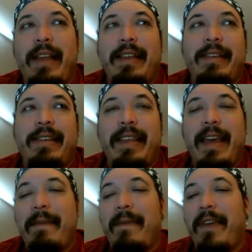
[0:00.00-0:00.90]
To
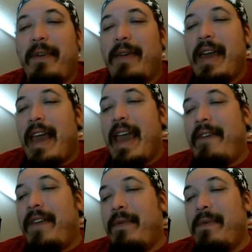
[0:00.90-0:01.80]
them, if you
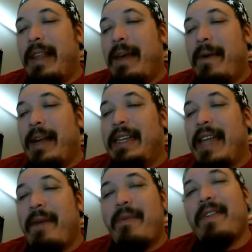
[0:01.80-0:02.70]
really want to
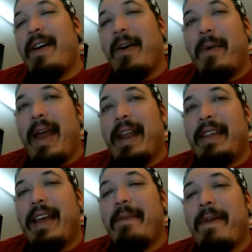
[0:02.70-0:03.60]
take where the alt-right is
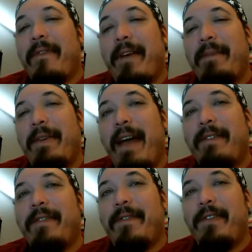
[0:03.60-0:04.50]
coming from, you have
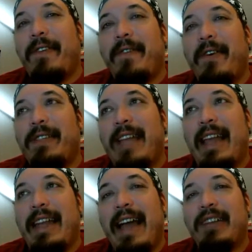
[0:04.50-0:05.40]
to first of all take
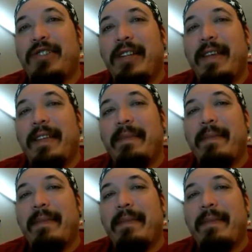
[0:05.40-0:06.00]
nationalism.